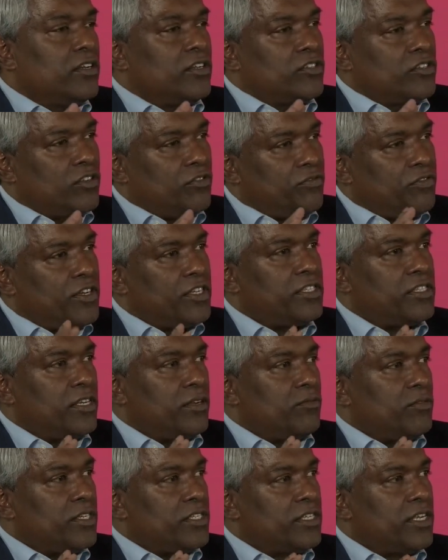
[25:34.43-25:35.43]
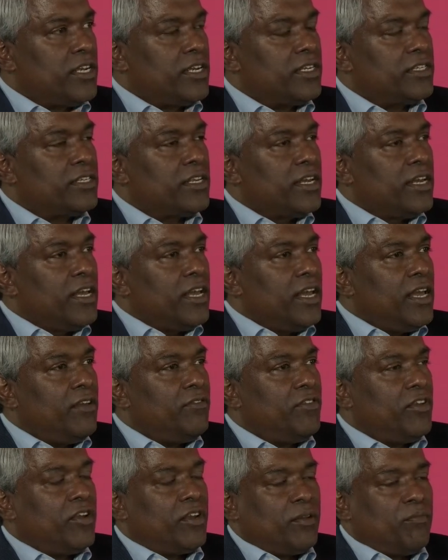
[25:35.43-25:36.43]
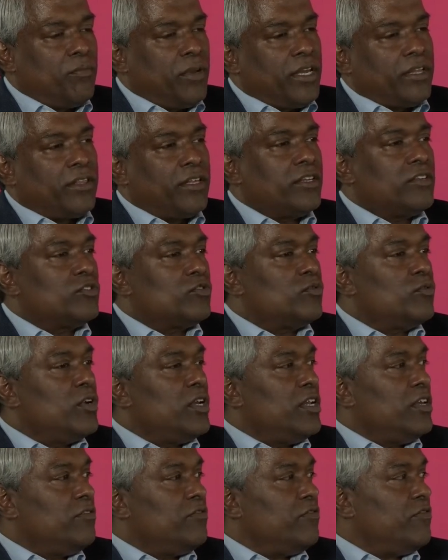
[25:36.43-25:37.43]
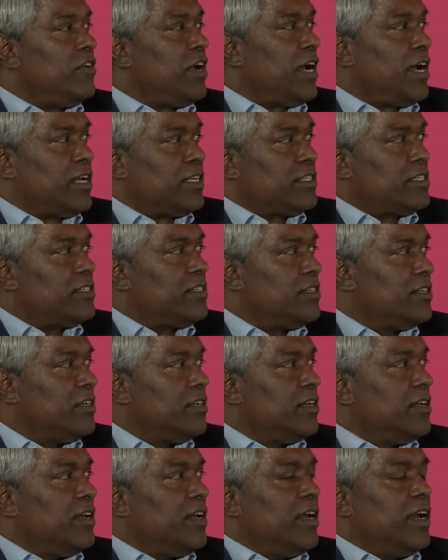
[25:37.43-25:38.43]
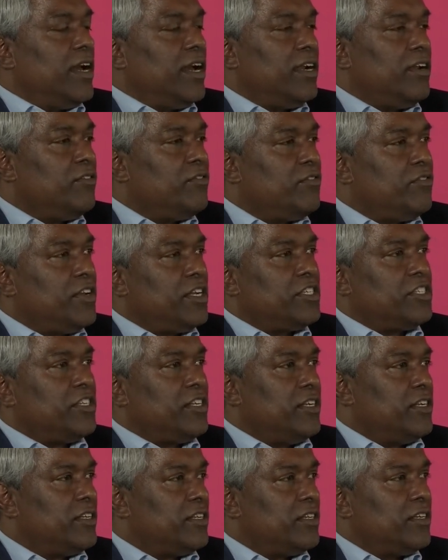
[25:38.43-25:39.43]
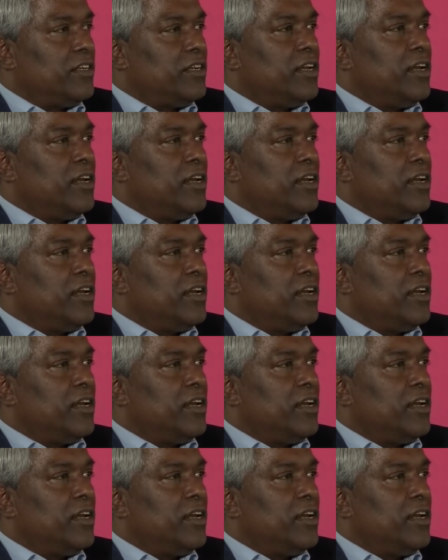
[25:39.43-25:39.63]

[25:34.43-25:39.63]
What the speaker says: So the first thing we say is, if you can make things really fast and efficient,